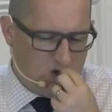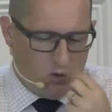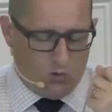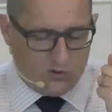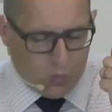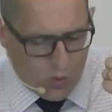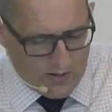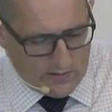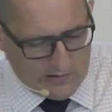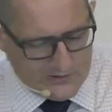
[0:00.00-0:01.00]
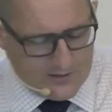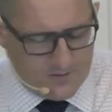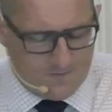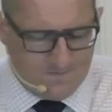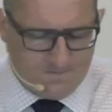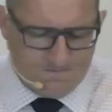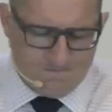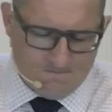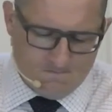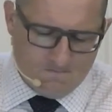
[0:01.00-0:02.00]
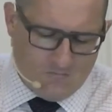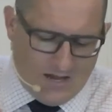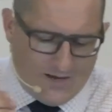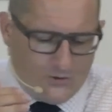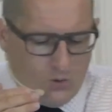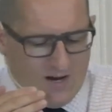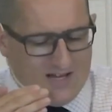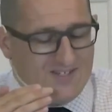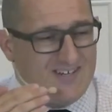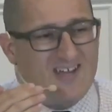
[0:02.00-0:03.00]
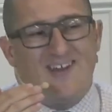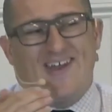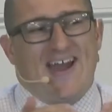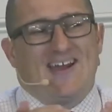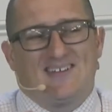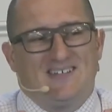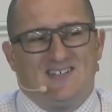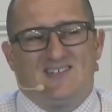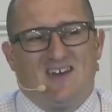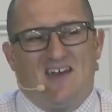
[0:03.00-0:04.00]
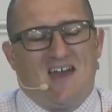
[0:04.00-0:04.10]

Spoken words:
who has willed and who has enacted